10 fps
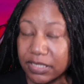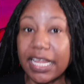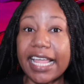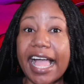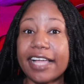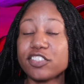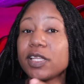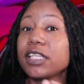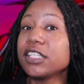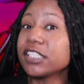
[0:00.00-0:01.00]
like
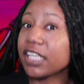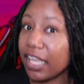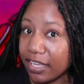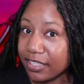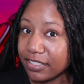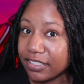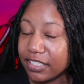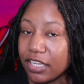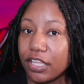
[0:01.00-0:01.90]
actually looking,